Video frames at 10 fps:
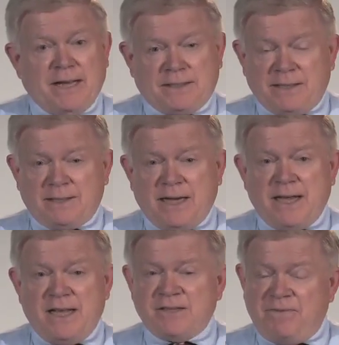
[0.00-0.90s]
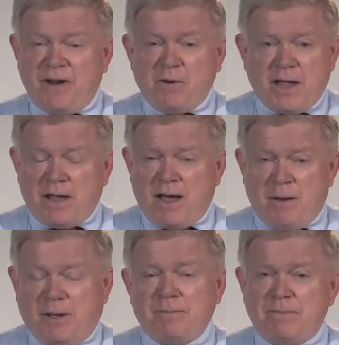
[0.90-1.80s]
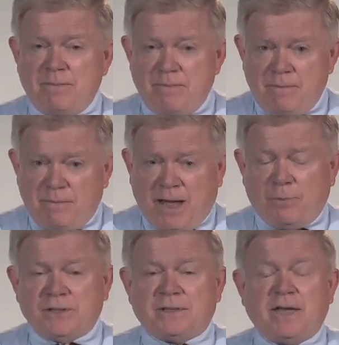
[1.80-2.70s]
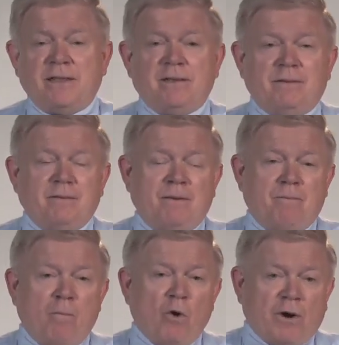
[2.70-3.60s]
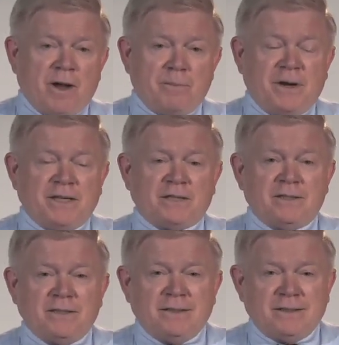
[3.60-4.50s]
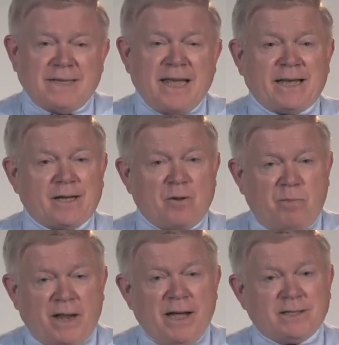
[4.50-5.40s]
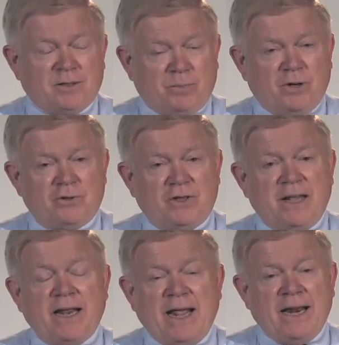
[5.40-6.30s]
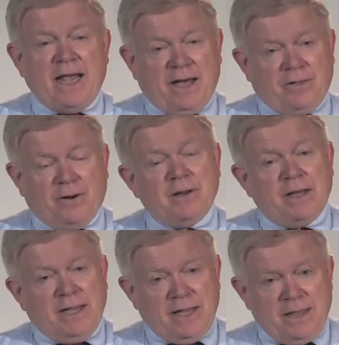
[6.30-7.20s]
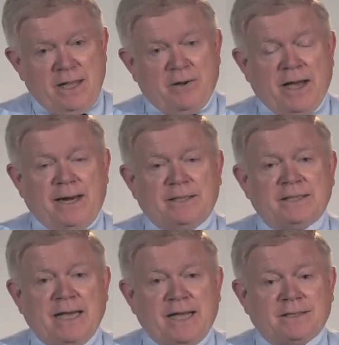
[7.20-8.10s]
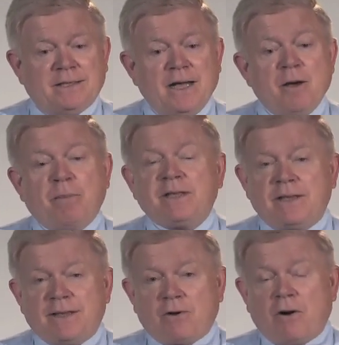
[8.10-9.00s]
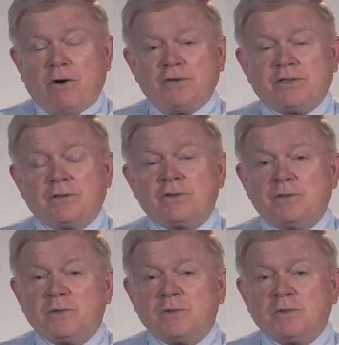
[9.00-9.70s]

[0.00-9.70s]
as I say, is very common. I would say more companies take a compliance approach than any other in the United States. But there are also some